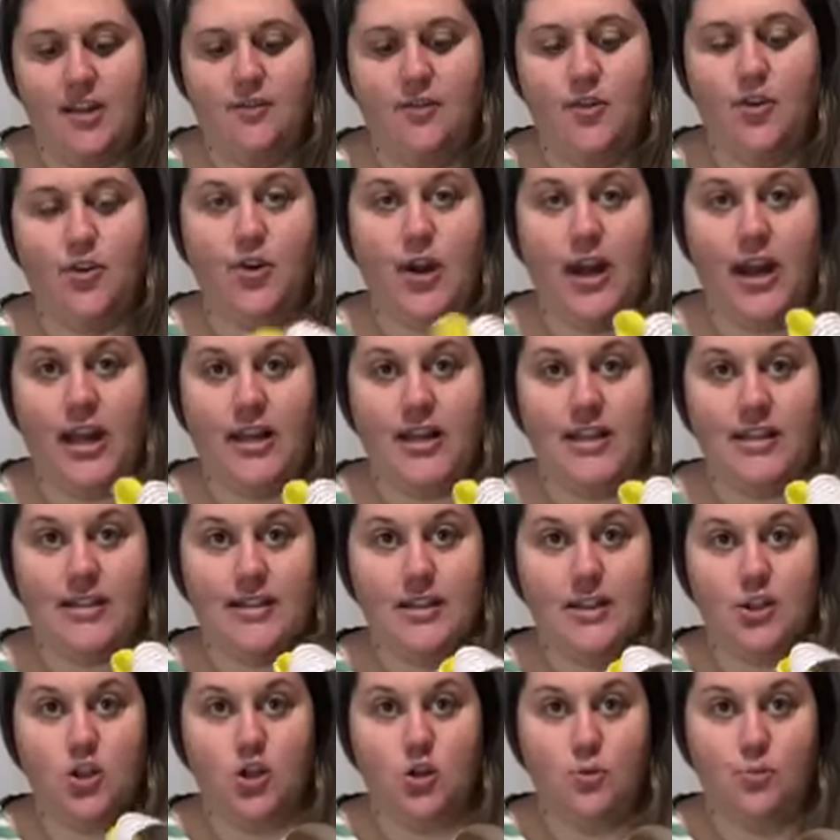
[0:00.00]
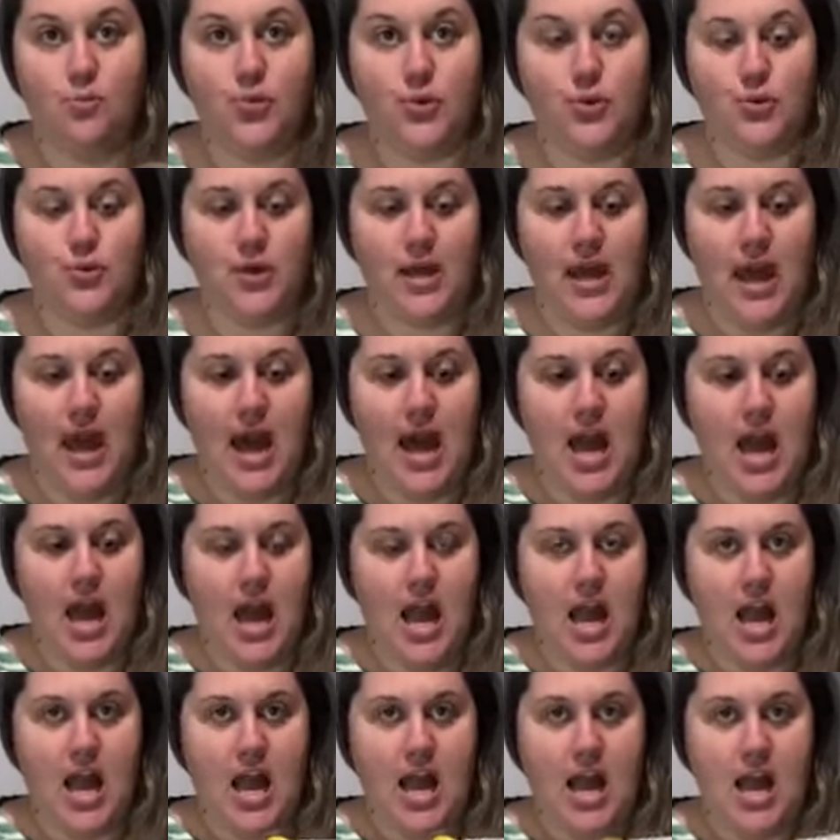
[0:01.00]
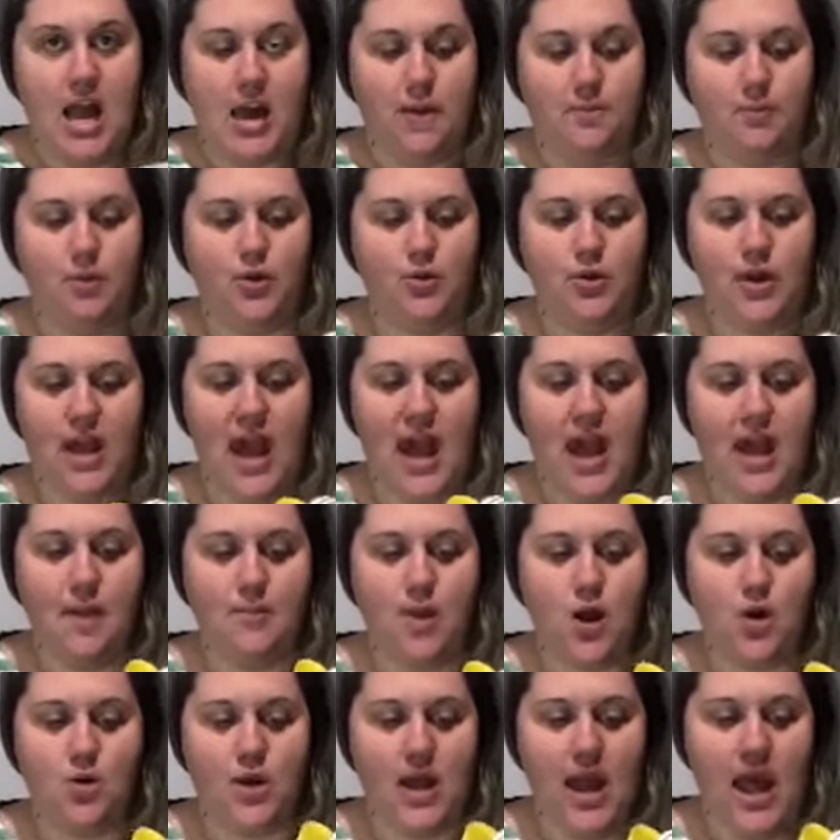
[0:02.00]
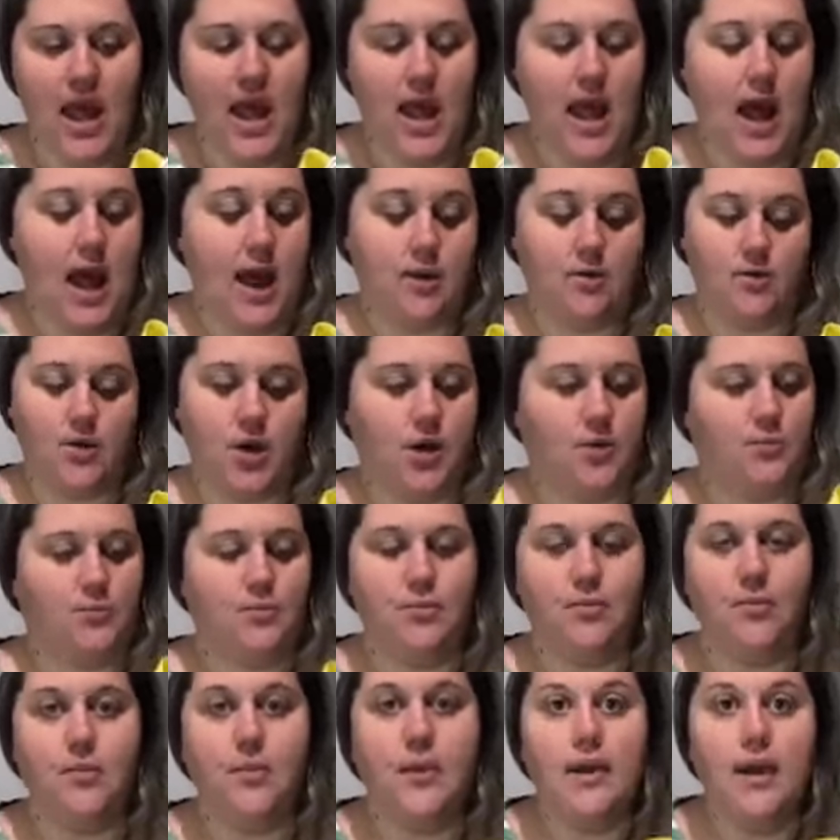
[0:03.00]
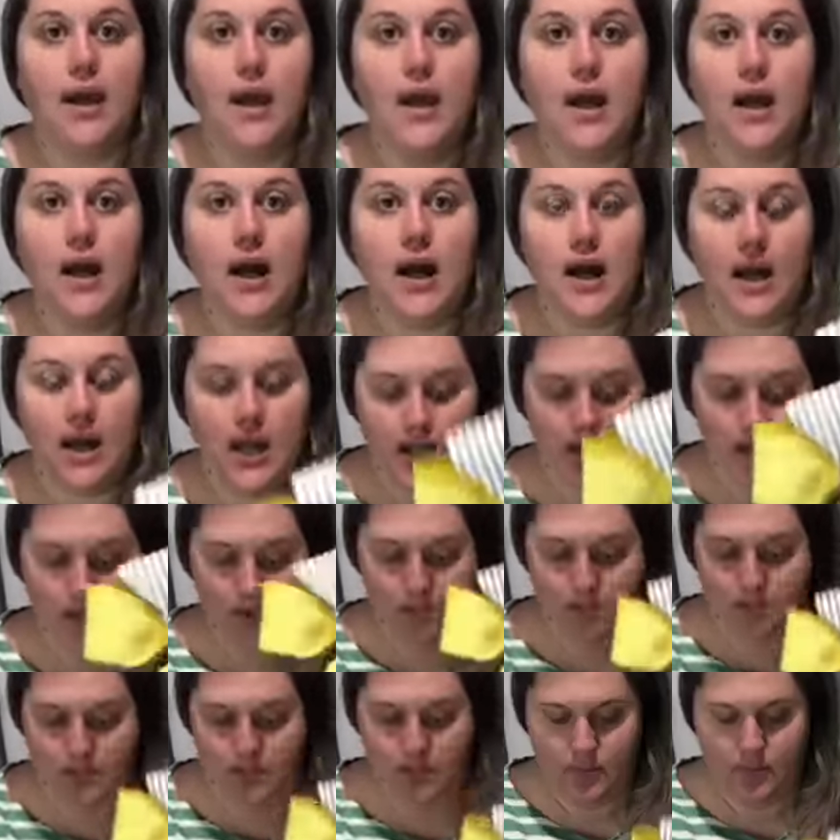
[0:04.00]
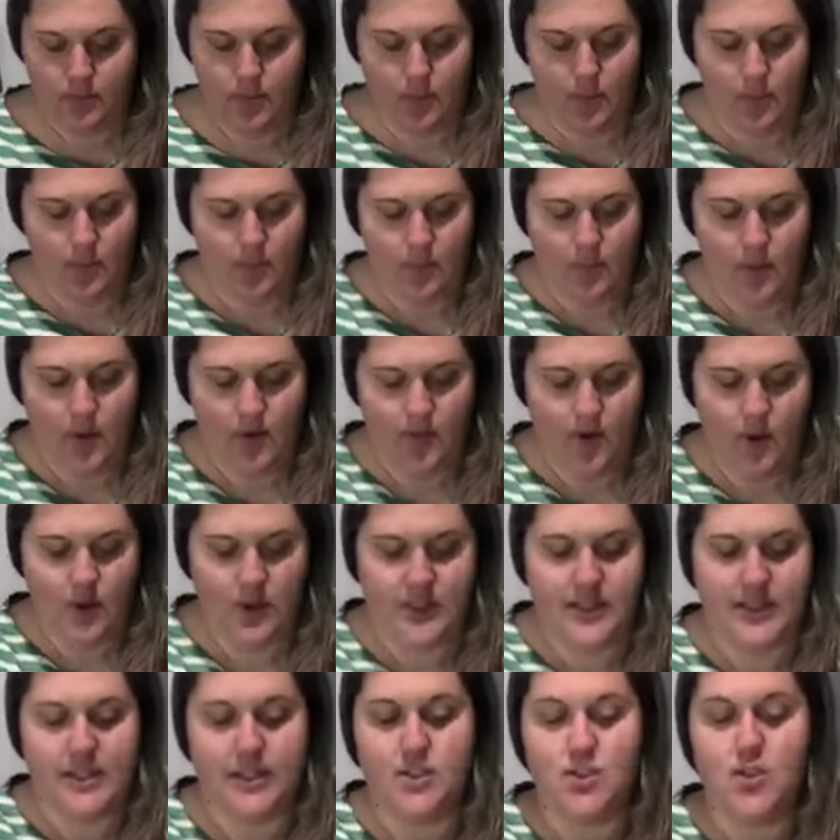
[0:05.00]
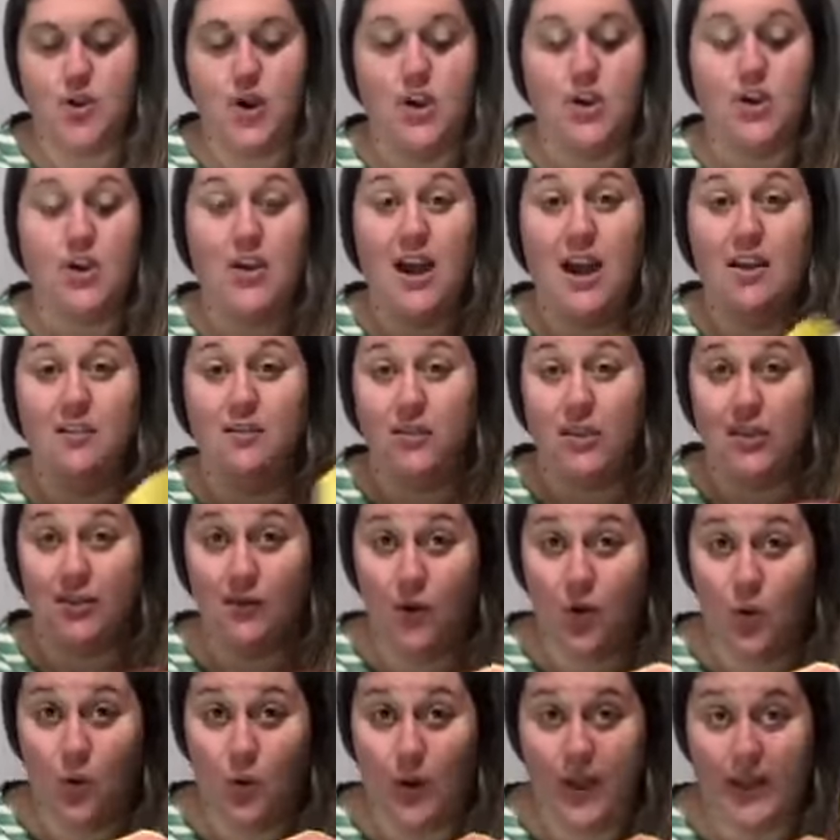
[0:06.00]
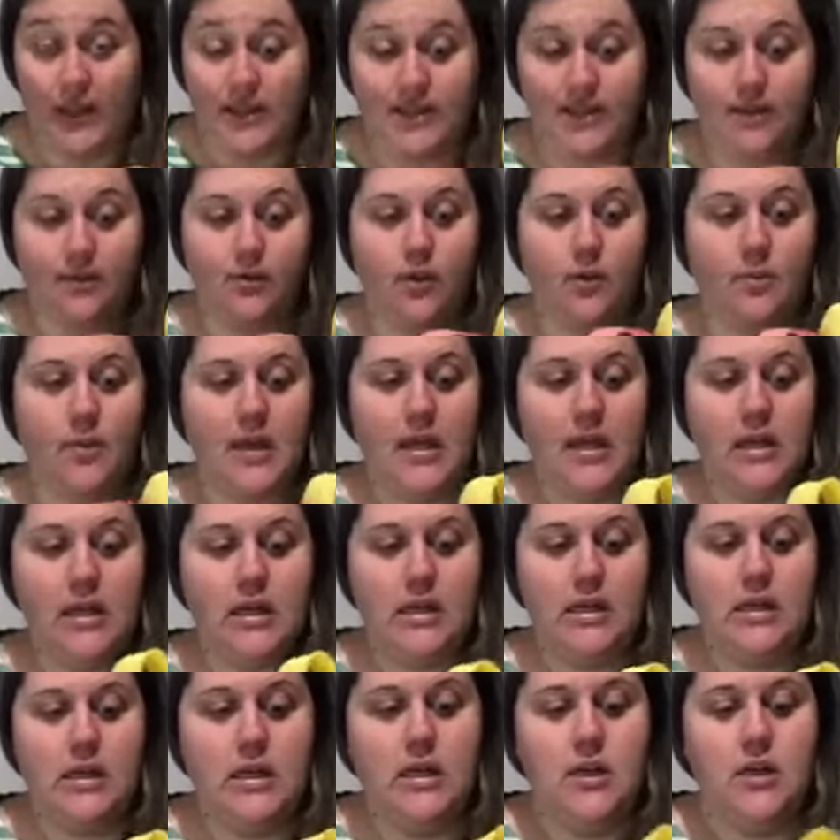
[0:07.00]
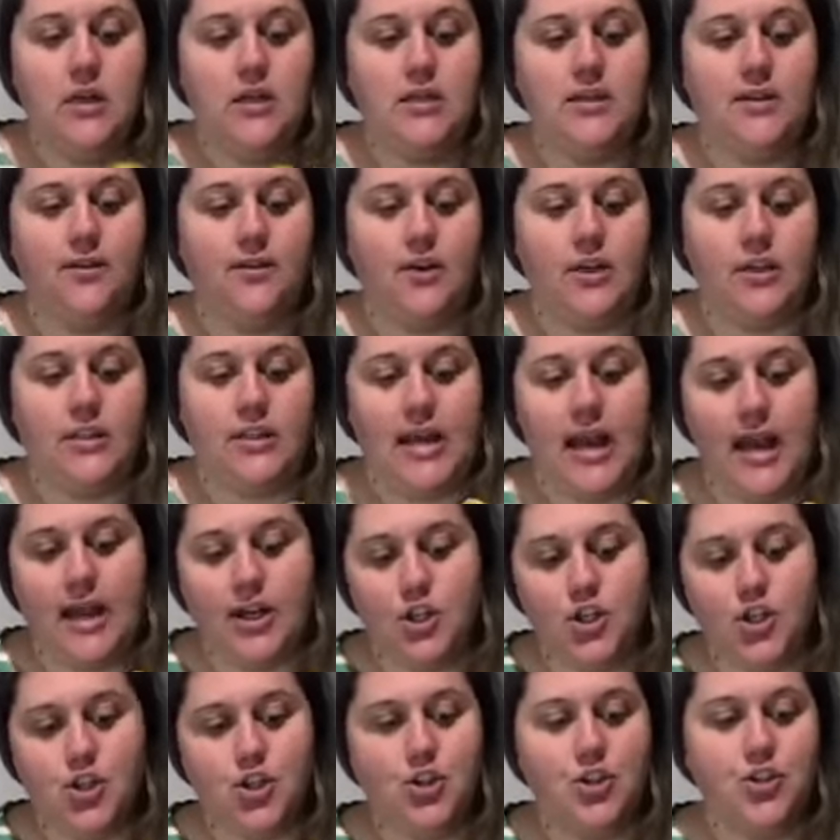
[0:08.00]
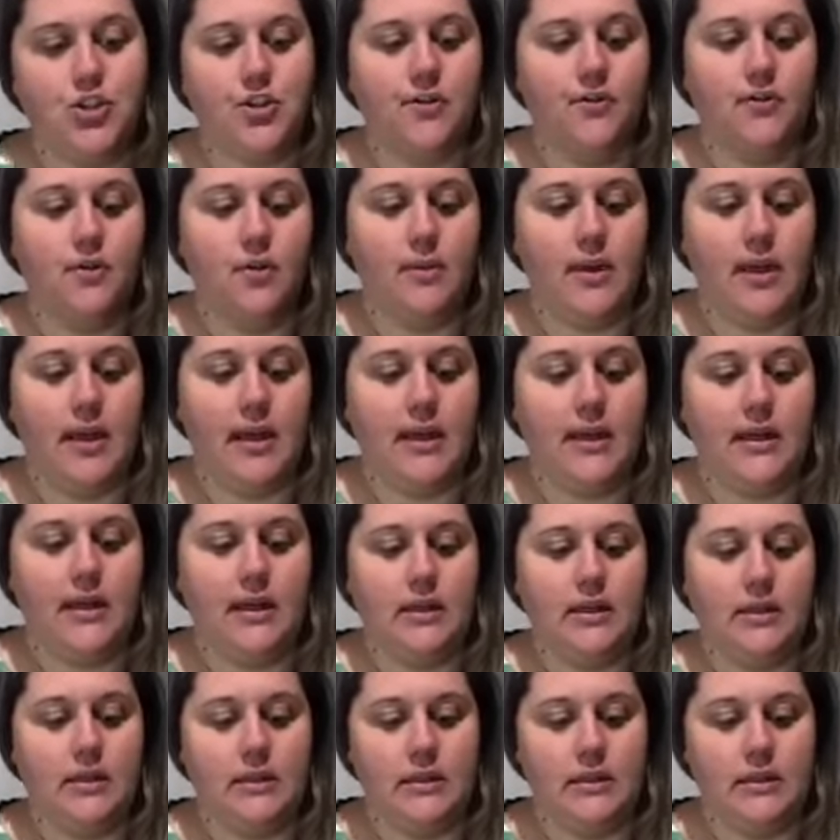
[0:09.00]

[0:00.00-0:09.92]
of create this little bouquet, I don't know, of all these things. So you can have different widths of ribbon, different textures of ribbon,